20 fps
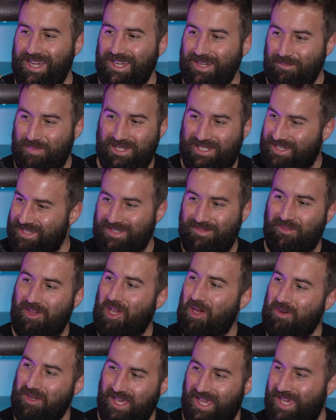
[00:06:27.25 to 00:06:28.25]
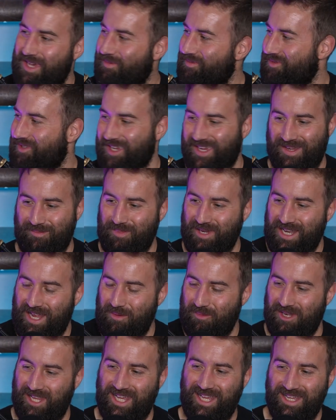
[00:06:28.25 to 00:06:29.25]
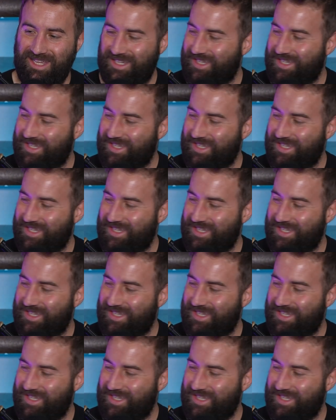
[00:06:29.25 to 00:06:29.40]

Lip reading: But it doesn't even go to him like being able to eat.